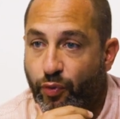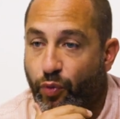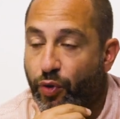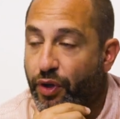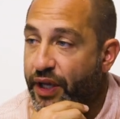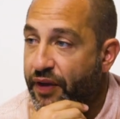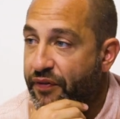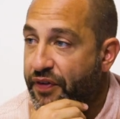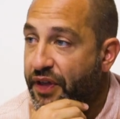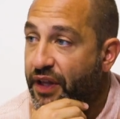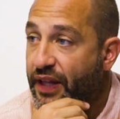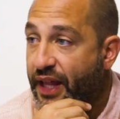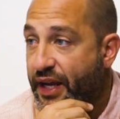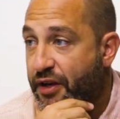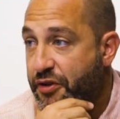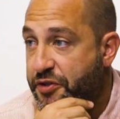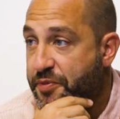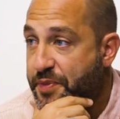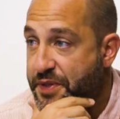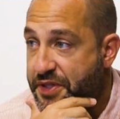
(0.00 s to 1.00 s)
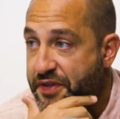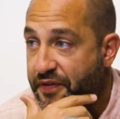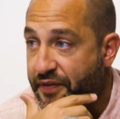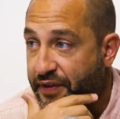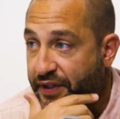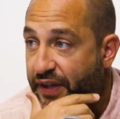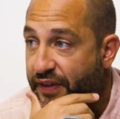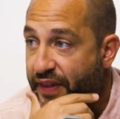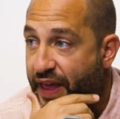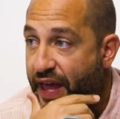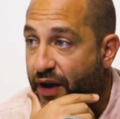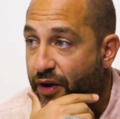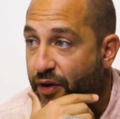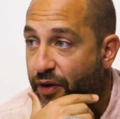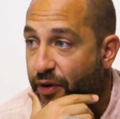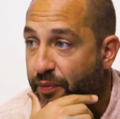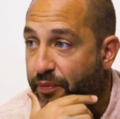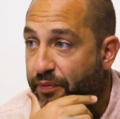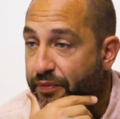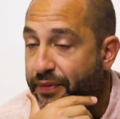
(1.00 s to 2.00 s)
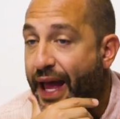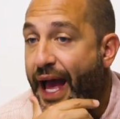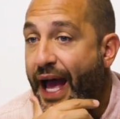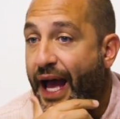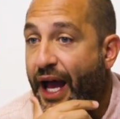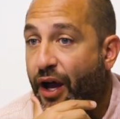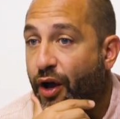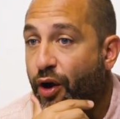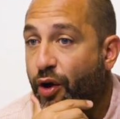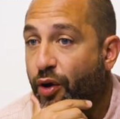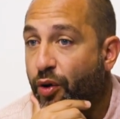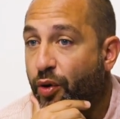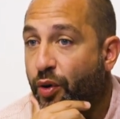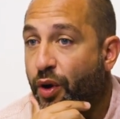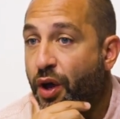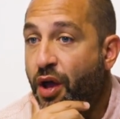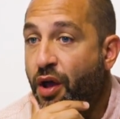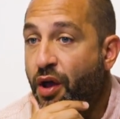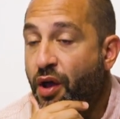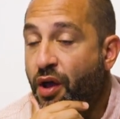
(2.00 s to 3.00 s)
we'll give you a letter specific to that home. Now...